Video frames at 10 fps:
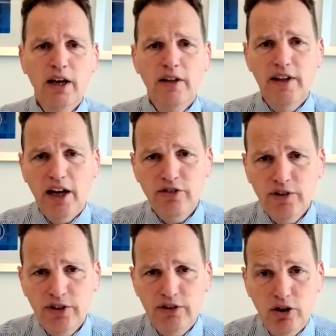The
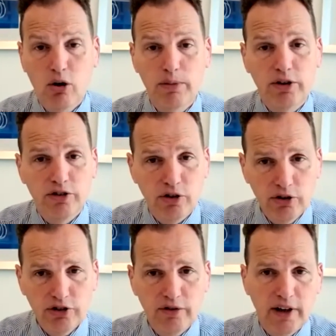adjuvanted recombinant
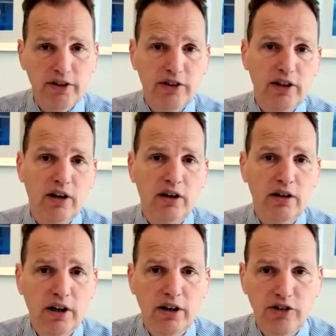zoster vaccine,
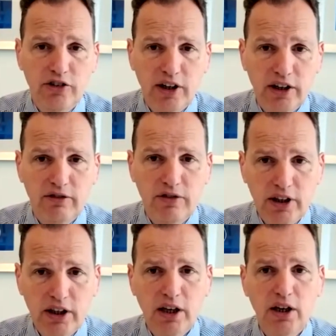
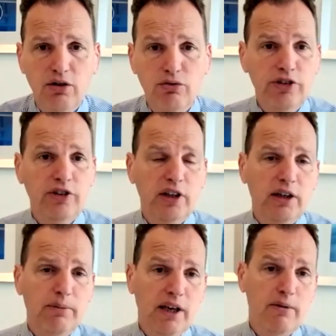RZV,
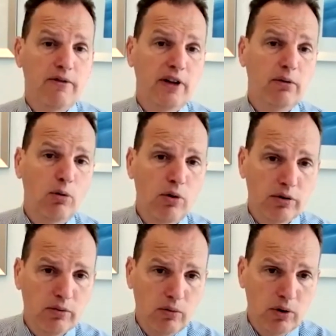recently became
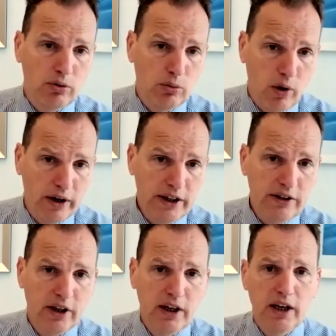available worldwide.
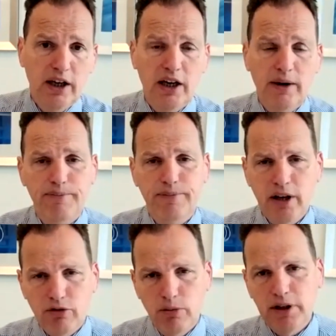
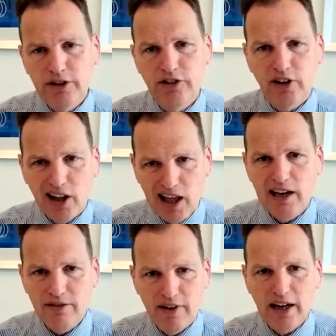It replaces a
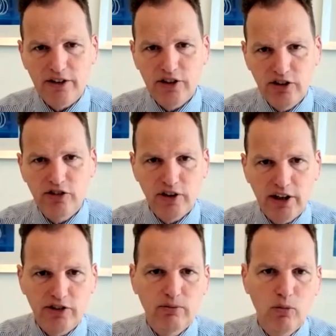live vaccine, so
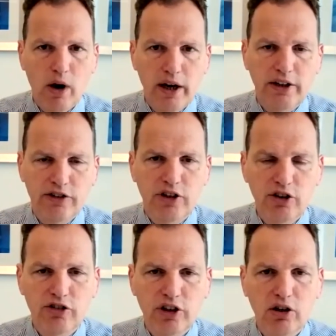that's why it's an
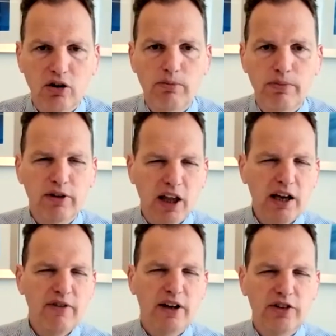interesting compound.
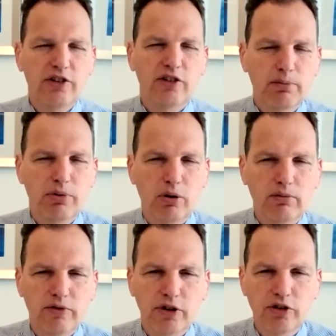Live vaccines are a
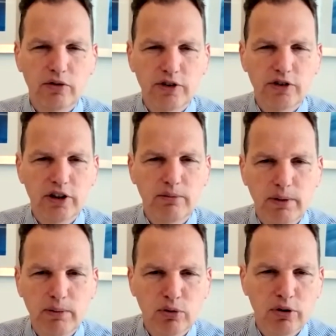problem for us, obviously, in
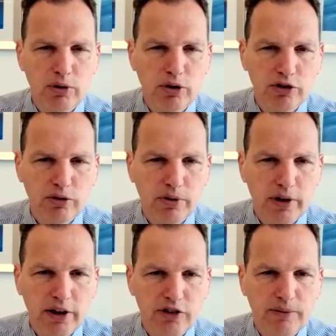people who are
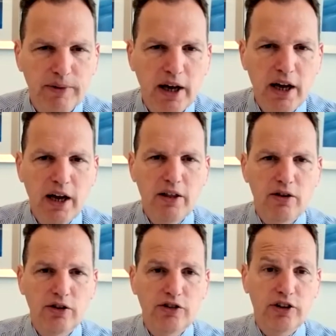immunosuppressed.
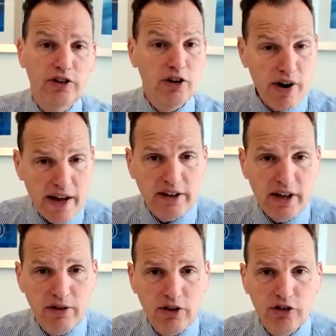There is direct
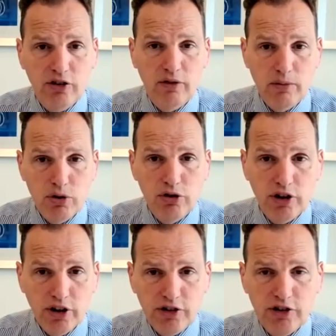evidence of
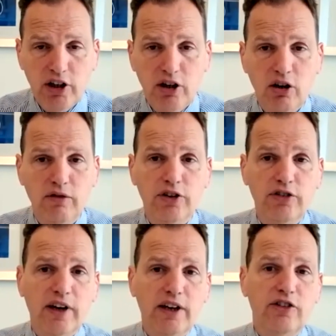immunogenicity of this
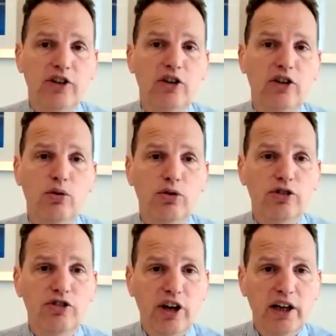vaccine in those
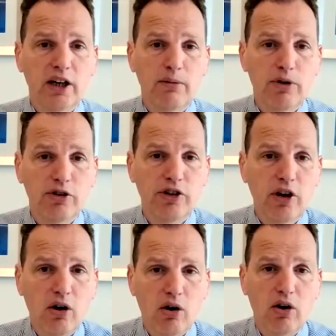on JAK inhibitors
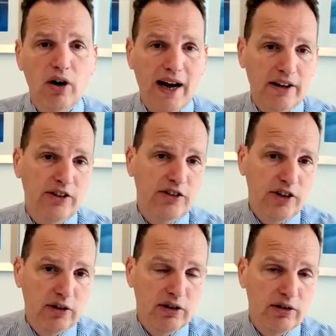or
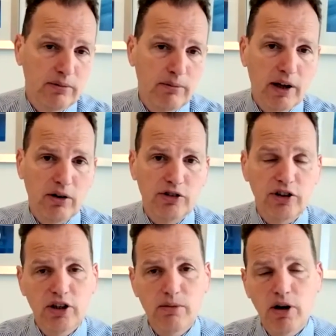anticellular
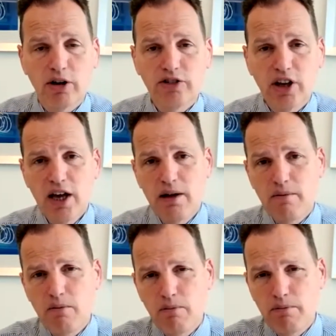biologic DMARDs,
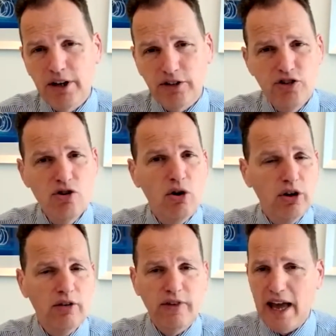but it's not
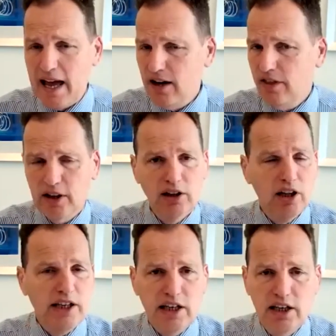of anything
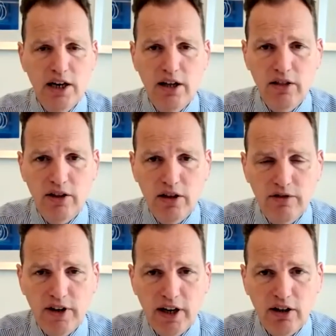like the
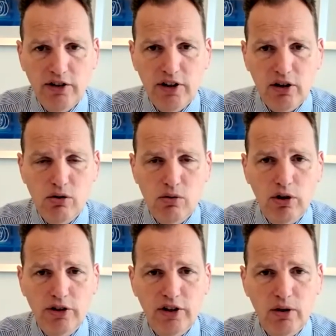fidelity or
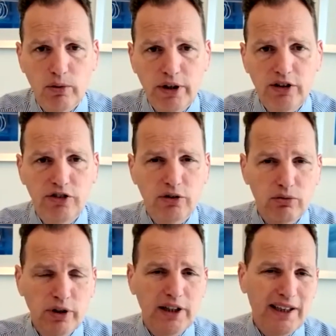quality that we need. So
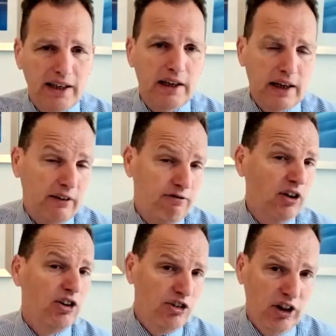really,
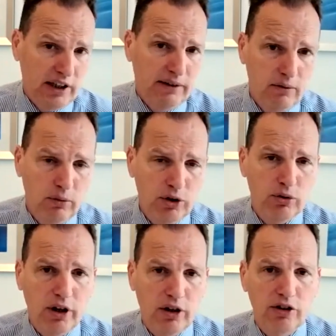functionally, we
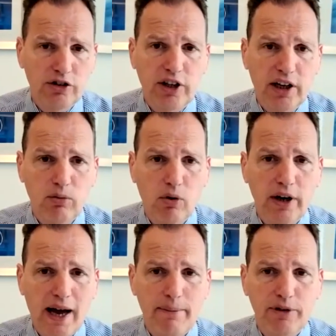don't understand what
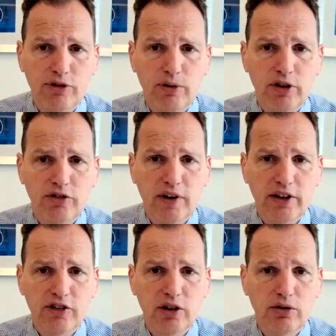happens when this
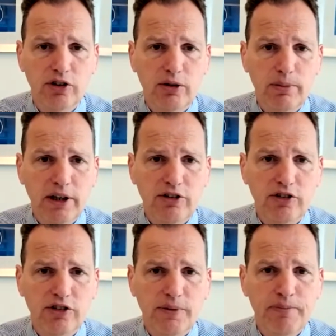vaccine goes into
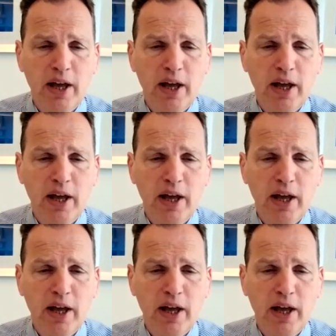patients.